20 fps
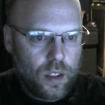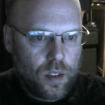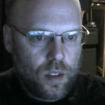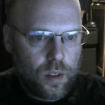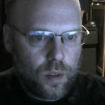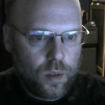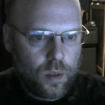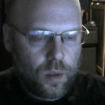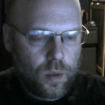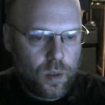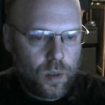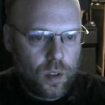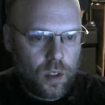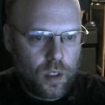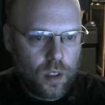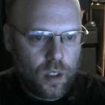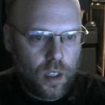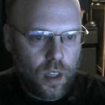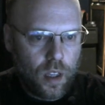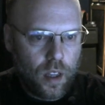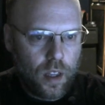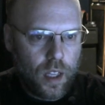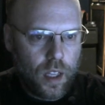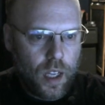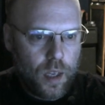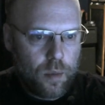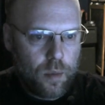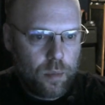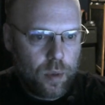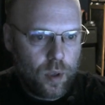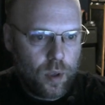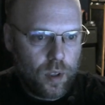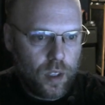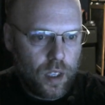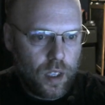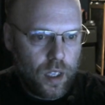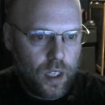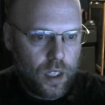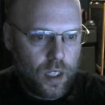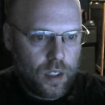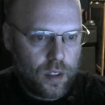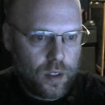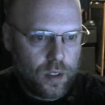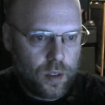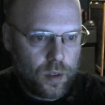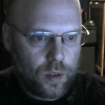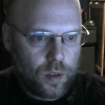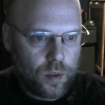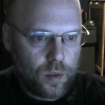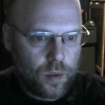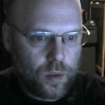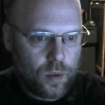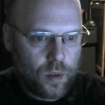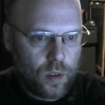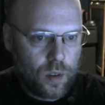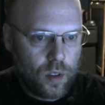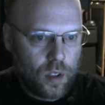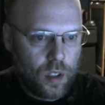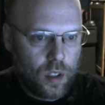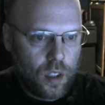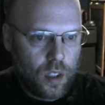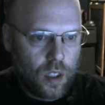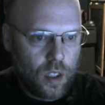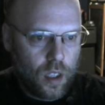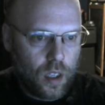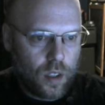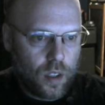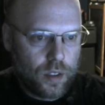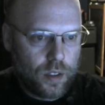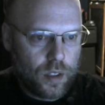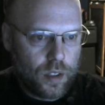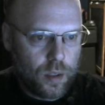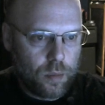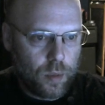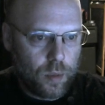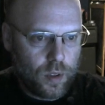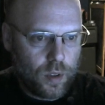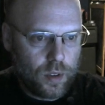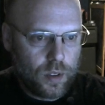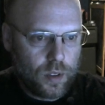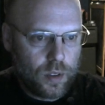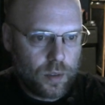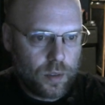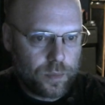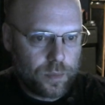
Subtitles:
to then put into our symbols.